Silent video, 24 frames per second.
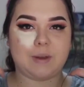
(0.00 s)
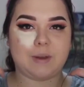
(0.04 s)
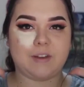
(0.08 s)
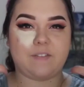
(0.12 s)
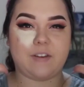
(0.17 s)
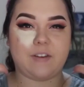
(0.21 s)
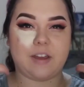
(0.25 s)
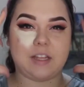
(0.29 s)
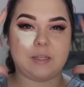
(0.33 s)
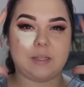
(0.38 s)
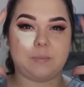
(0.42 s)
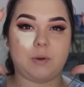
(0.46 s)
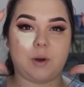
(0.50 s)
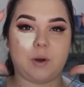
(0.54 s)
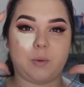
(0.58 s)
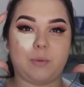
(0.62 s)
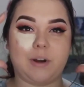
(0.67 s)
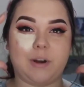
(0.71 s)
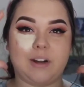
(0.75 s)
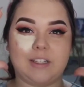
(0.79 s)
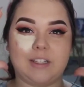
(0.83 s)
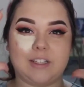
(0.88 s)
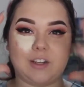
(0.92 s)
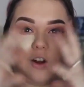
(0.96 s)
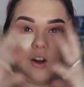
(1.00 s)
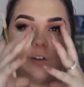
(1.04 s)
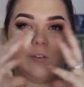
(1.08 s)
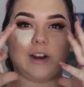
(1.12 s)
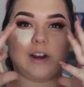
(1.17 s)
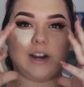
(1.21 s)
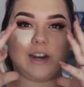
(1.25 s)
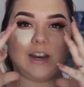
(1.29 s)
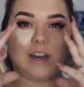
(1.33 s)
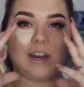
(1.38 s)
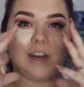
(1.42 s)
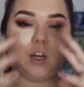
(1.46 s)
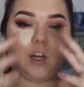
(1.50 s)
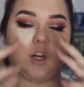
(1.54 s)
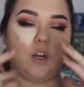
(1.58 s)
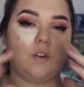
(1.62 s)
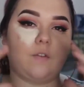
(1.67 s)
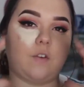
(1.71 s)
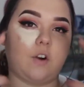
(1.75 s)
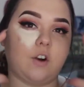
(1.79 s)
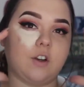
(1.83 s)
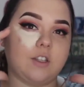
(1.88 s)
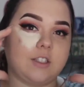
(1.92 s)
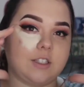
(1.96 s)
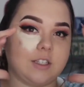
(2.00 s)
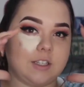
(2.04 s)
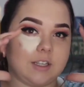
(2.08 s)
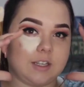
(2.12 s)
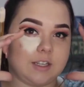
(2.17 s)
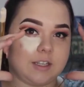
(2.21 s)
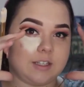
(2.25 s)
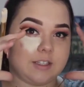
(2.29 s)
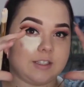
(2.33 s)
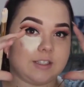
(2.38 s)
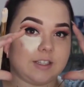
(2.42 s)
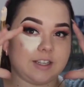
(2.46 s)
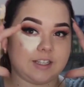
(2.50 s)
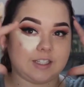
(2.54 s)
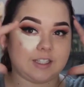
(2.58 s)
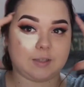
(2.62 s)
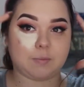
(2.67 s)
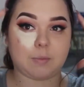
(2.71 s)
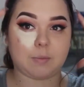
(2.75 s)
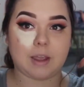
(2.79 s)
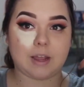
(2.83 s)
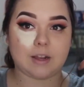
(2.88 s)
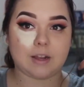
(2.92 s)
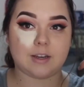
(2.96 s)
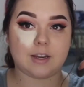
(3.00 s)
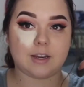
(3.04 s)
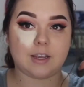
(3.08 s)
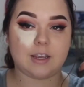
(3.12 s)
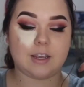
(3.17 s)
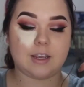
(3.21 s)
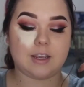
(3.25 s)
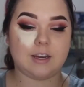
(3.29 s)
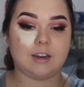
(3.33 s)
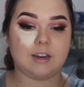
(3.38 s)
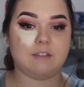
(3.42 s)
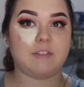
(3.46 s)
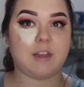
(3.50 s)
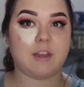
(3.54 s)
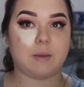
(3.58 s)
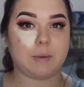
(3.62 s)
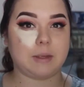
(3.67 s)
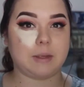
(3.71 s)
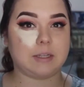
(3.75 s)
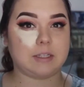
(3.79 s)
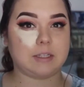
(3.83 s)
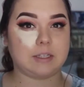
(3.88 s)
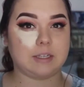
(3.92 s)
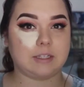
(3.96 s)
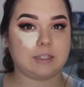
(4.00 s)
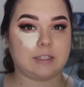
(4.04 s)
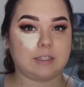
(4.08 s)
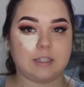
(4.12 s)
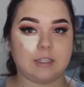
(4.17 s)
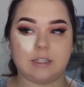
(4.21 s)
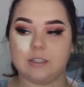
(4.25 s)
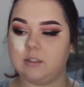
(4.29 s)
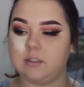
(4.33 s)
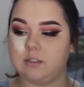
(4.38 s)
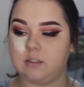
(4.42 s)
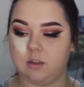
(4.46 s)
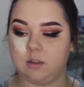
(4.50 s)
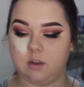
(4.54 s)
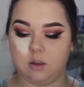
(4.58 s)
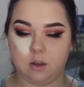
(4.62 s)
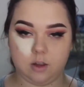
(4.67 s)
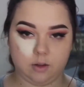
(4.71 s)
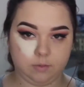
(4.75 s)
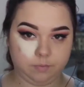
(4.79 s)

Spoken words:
my face, but it brings it all right here versus expanding it, if that makes any sense.